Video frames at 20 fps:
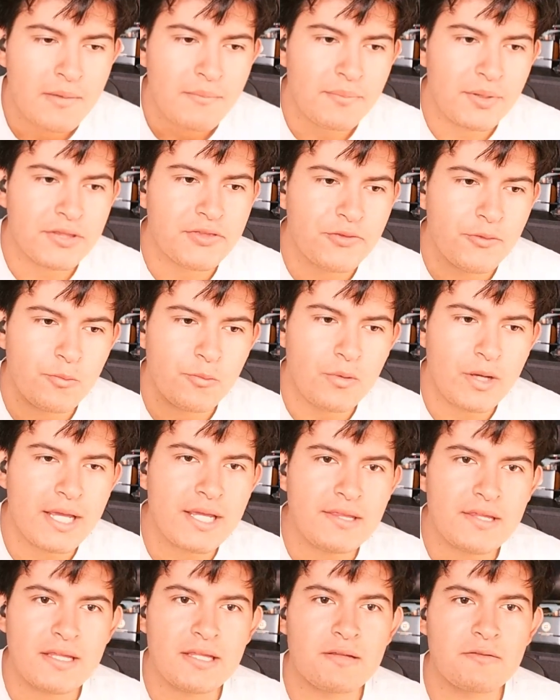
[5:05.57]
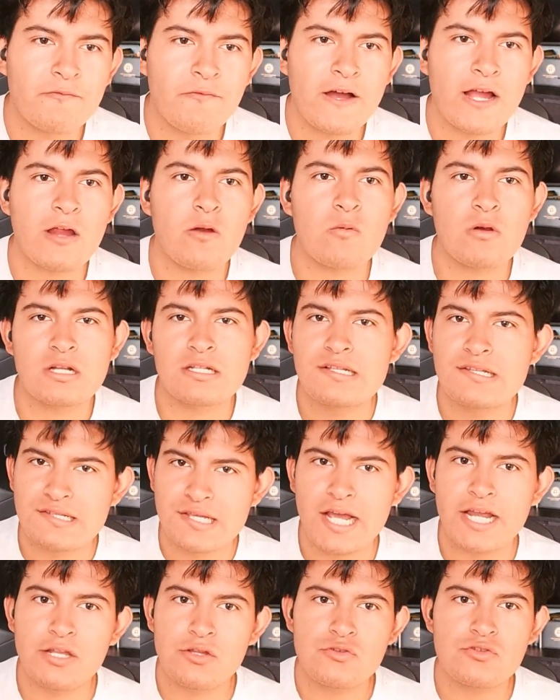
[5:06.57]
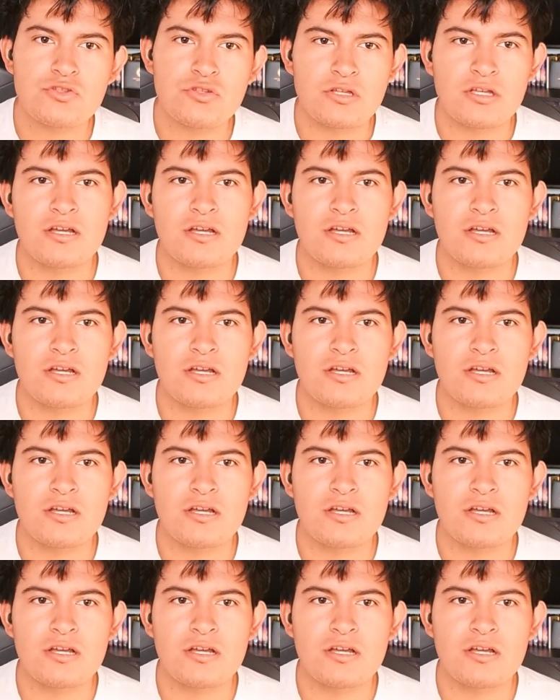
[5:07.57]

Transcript: but the way that firework design usually